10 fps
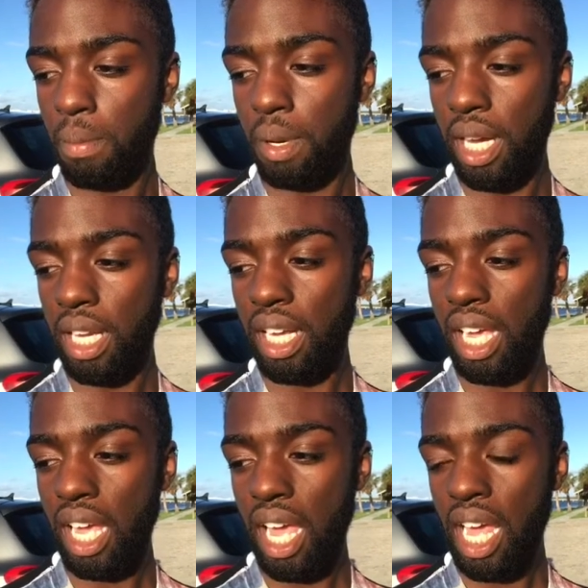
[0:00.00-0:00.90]
But
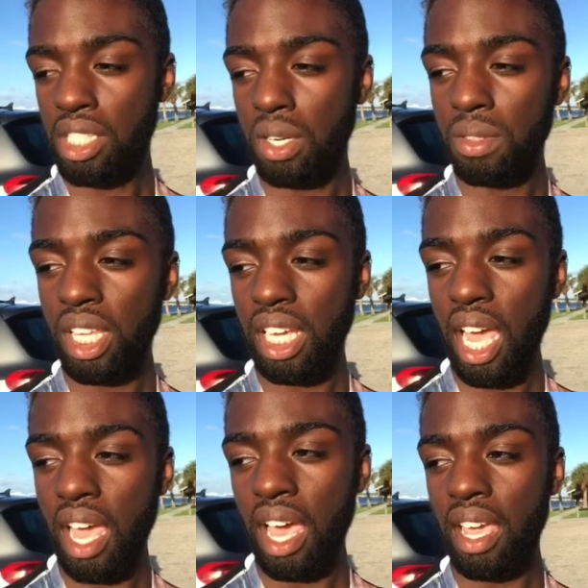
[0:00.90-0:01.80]
I don't think
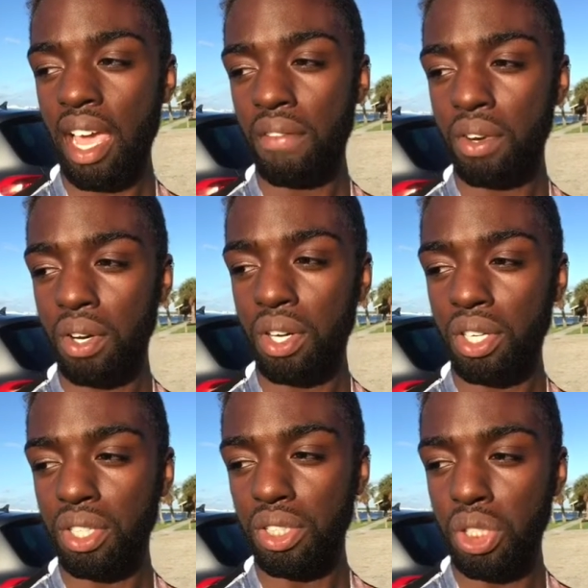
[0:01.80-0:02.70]
I ever
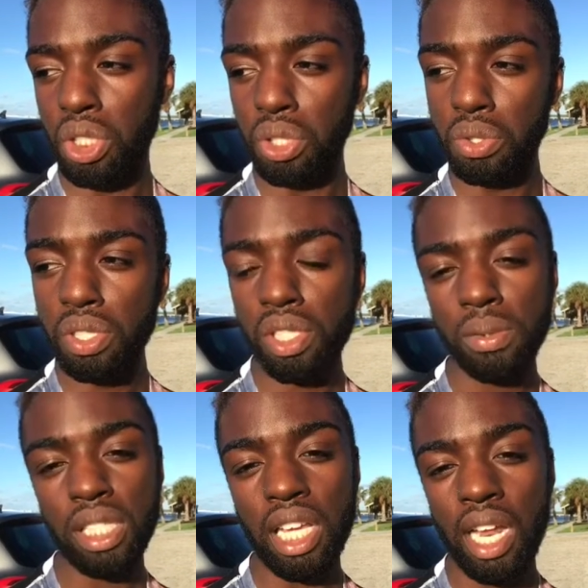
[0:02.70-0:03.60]
used
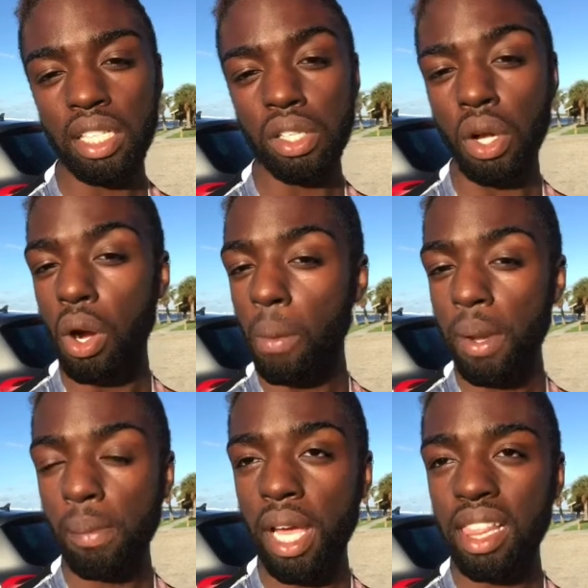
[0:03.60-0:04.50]
suicide as a
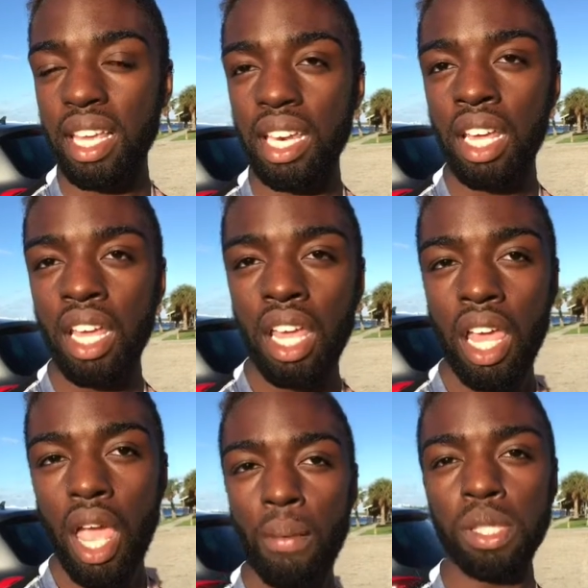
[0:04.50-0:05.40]
coping method.
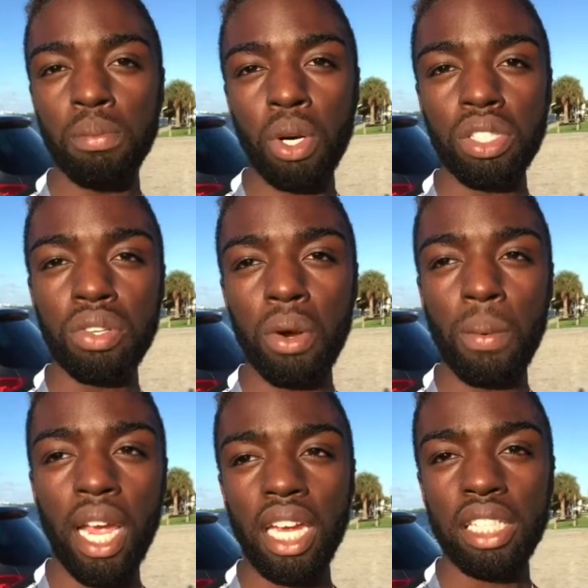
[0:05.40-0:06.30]
It was more so a
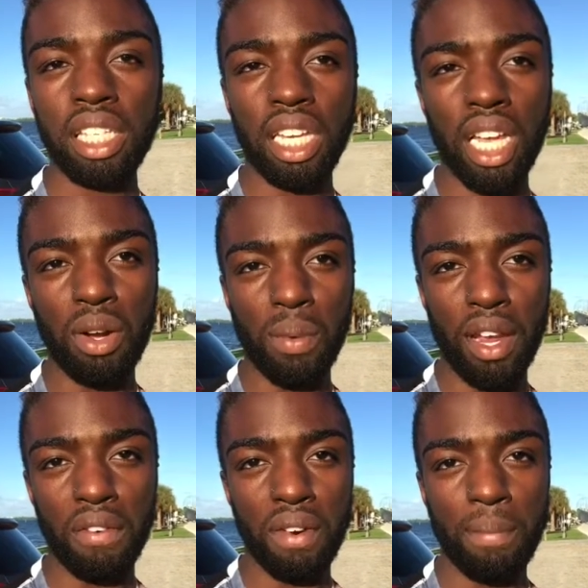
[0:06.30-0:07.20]
way to get
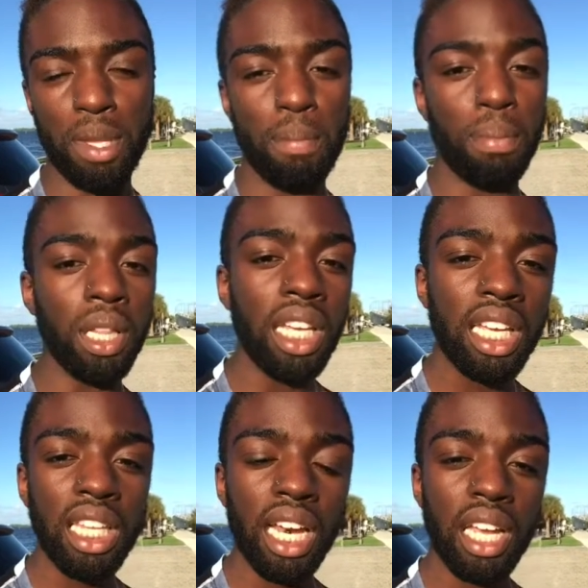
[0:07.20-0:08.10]
away from the
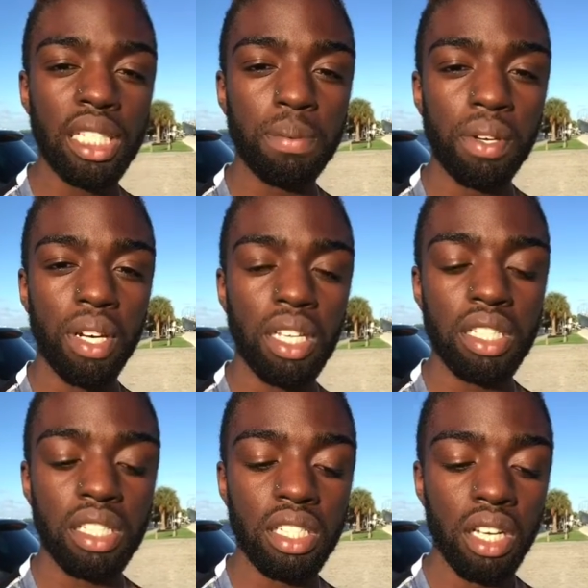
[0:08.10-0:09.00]
bullying that I
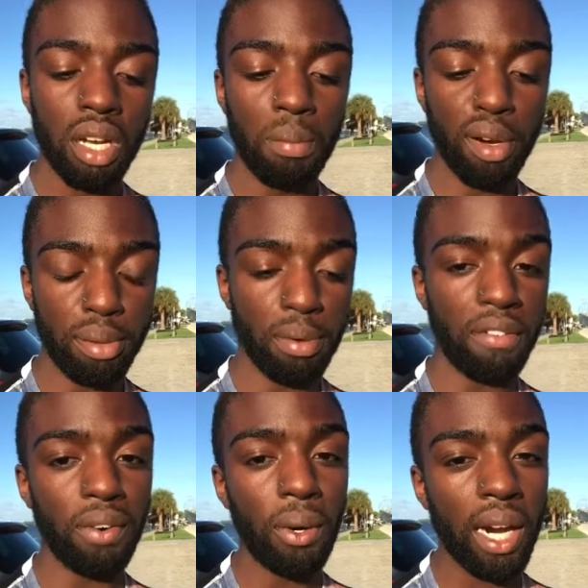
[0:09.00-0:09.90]
experienced both
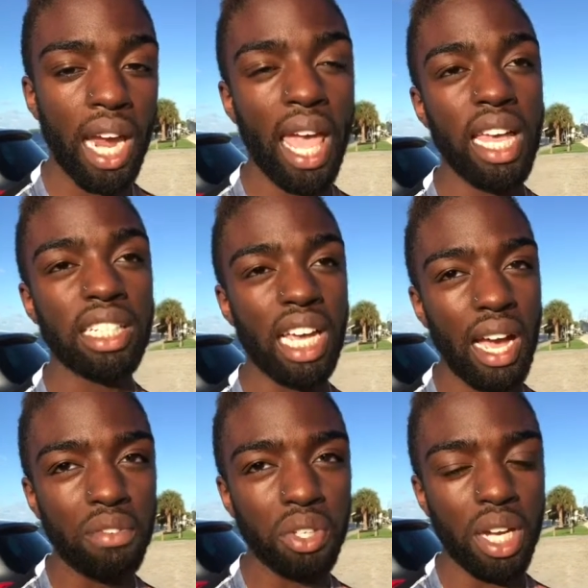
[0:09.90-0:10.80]
before and
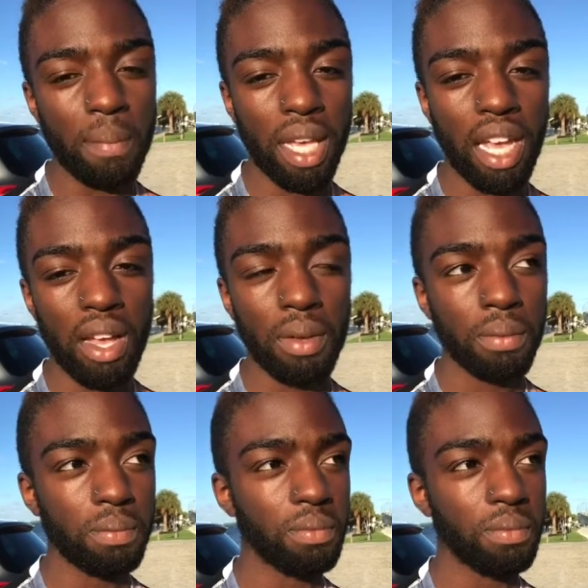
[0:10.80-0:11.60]
after coming out.